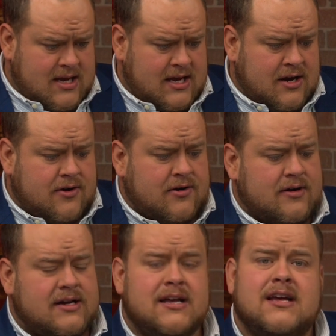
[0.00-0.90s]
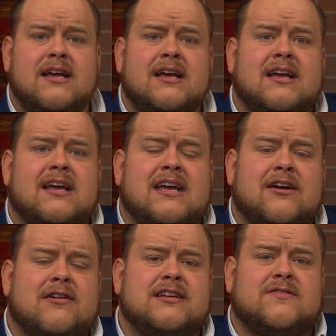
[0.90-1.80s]
Here
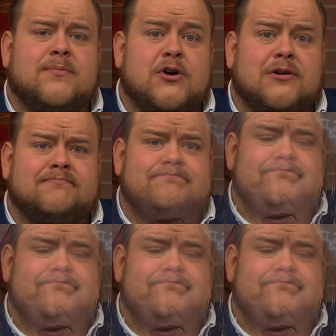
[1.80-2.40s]
it is from her.